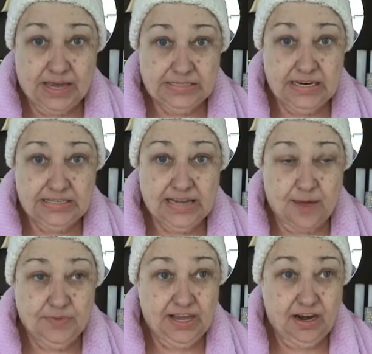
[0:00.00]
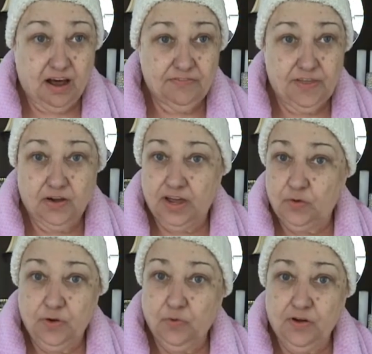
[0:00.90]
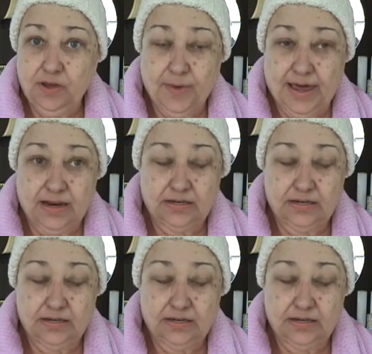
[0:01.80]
I said, it's time to get it off there and quit worrying about